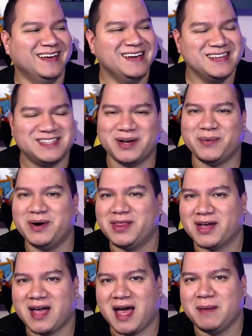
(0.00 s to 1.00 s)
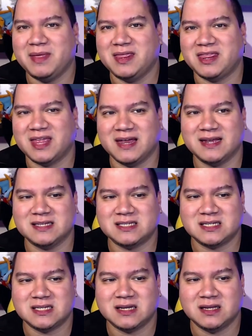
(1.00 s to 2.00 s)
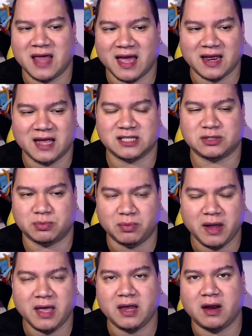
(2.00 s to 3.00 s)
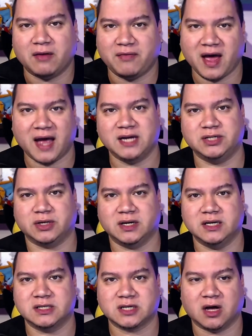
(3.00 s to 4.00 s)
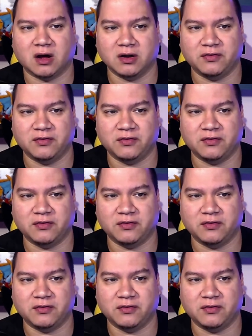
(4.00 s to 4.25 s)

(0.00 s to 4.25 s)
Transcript: So one of the common things that gets rid of Hydra is called